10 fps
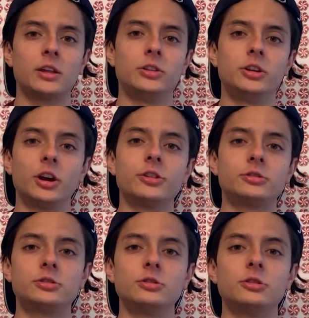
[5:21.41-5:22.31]
The other
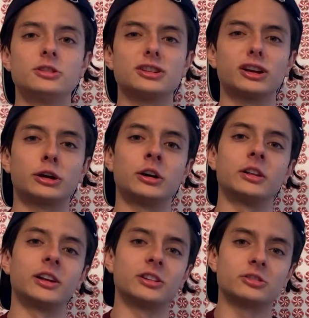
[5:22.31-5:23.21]
two is like
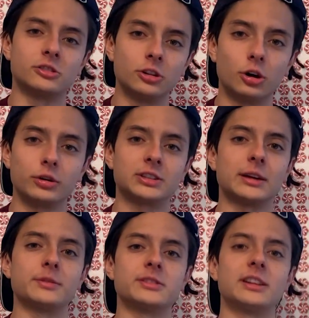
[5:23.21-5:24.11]
a slower
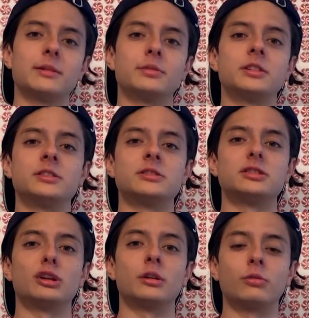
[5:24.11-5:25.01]
type of snap because
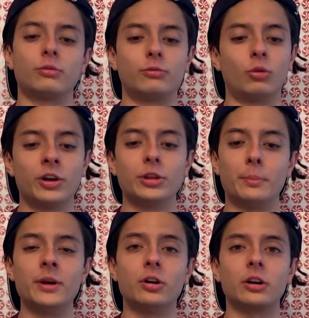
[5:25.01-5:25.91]
one the
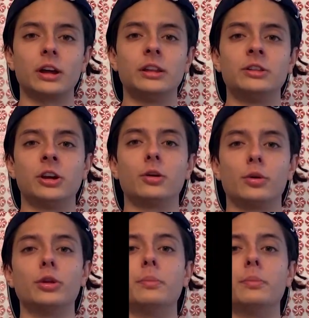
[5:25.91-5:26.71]
milk and then the other one